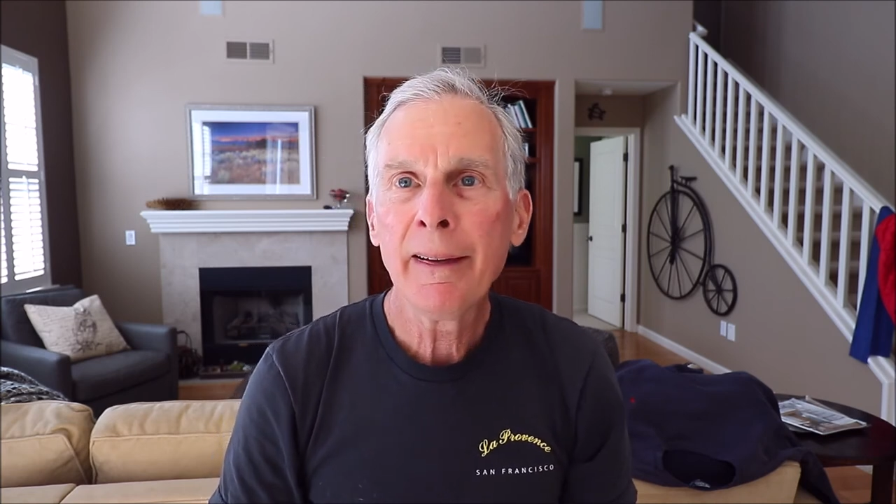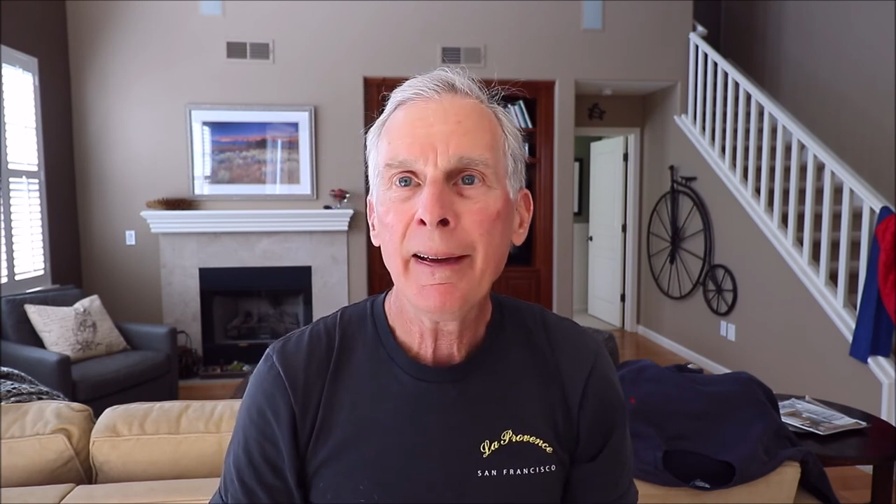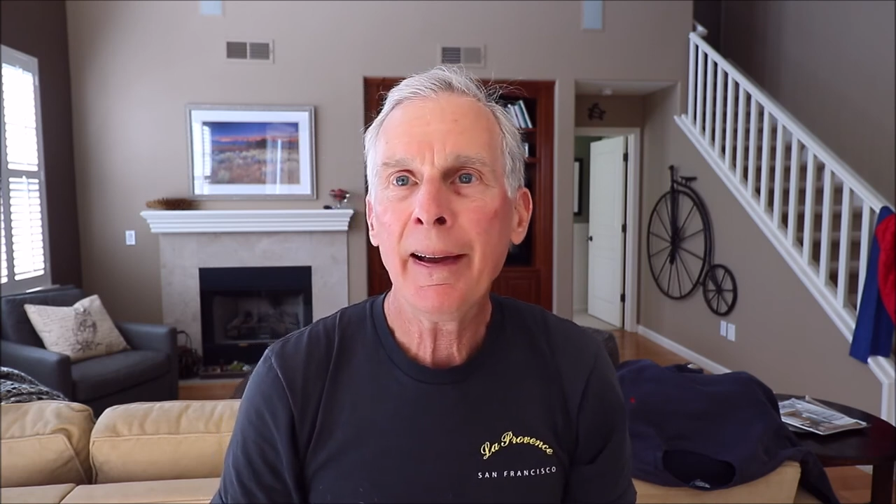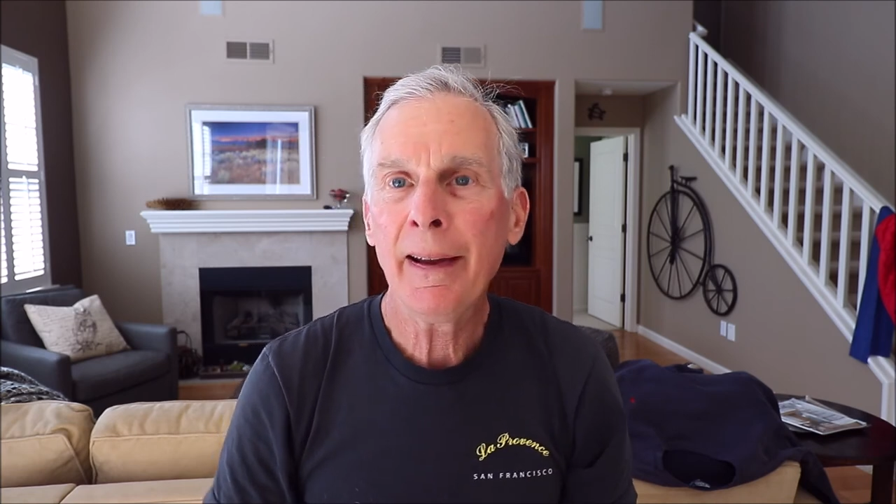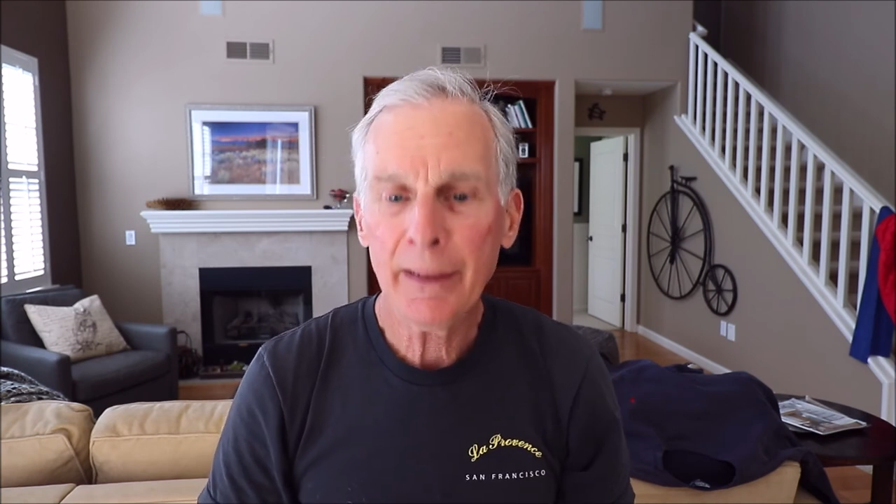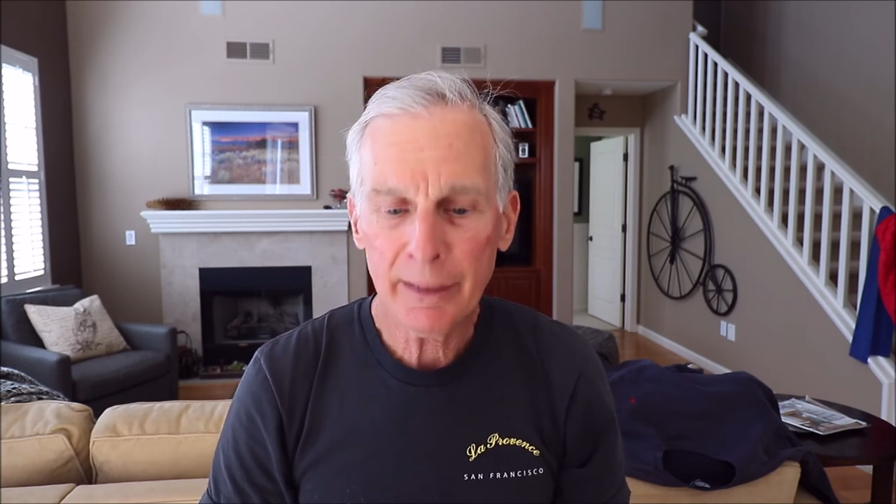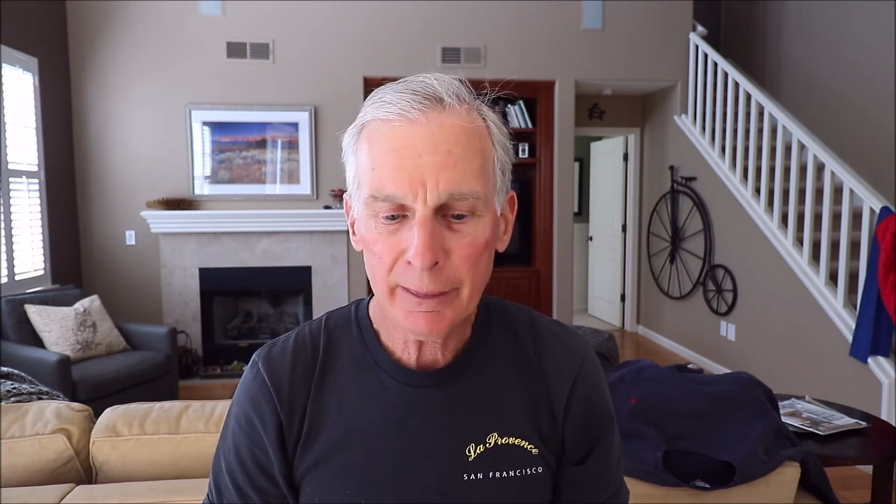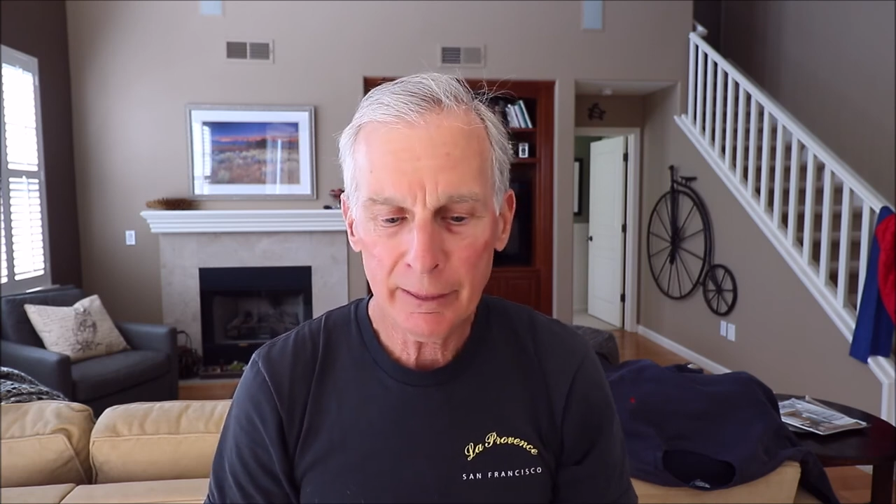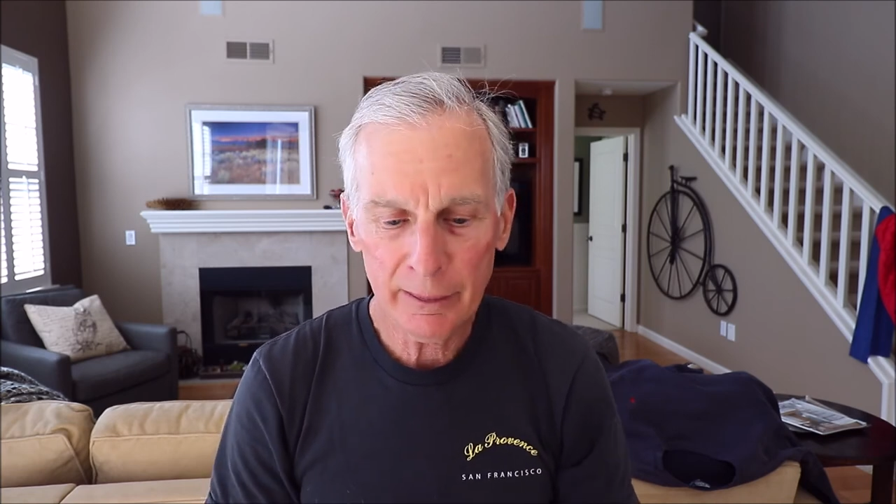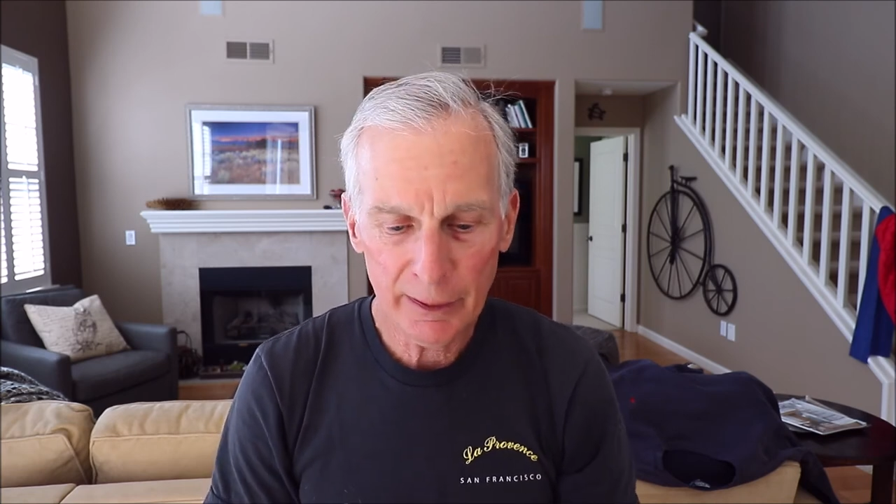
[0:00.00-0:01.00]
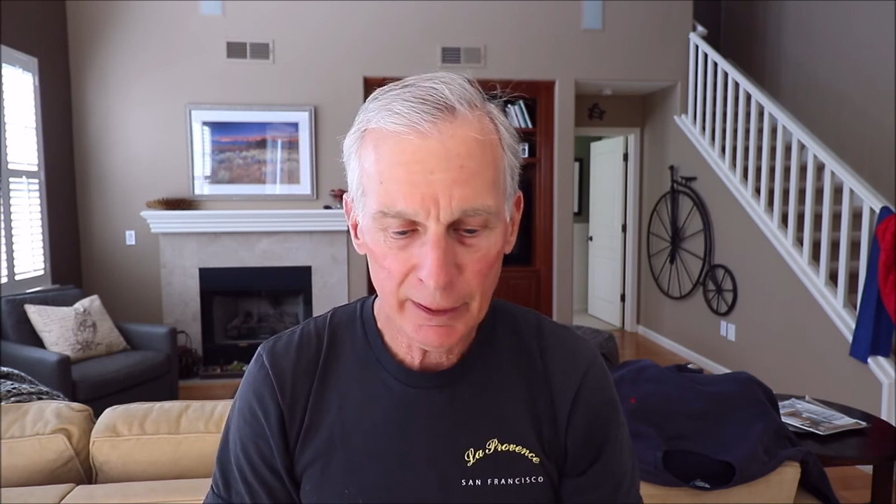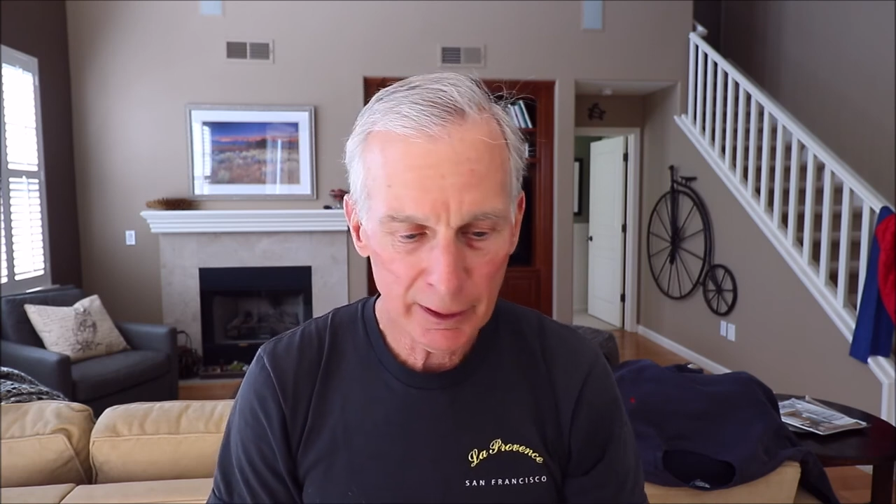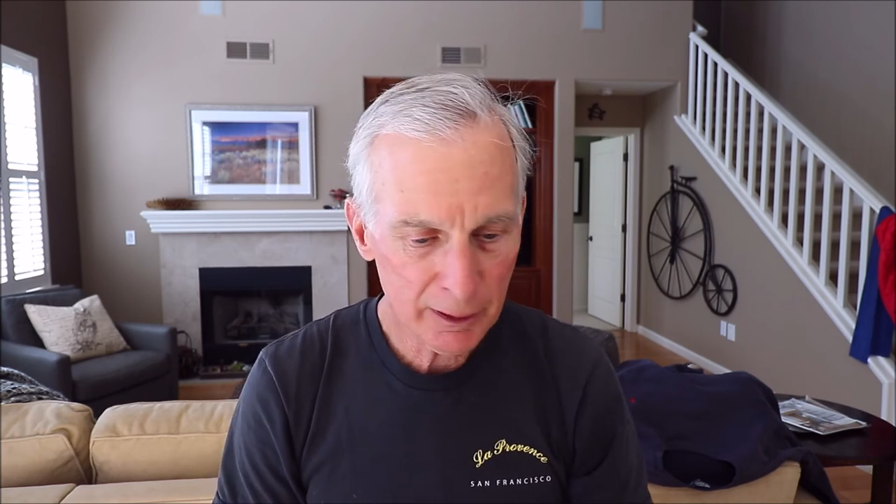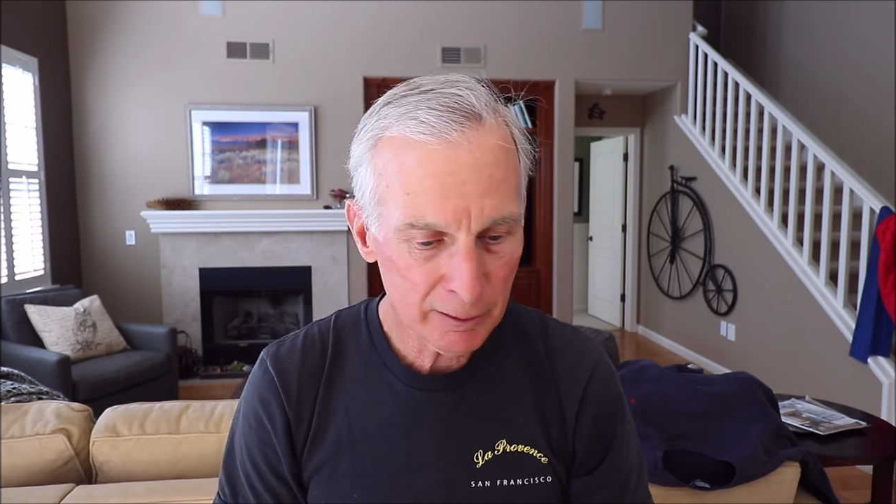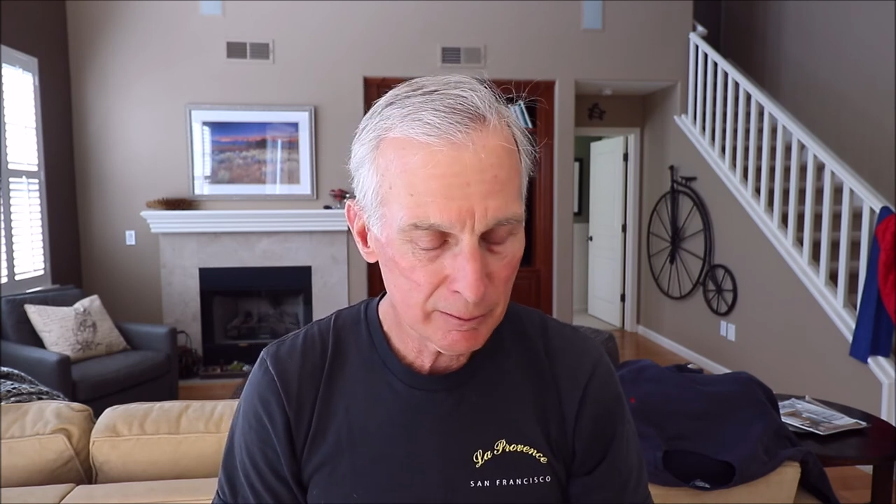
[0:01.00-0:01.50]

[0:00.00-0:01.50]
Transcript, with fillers: and uh,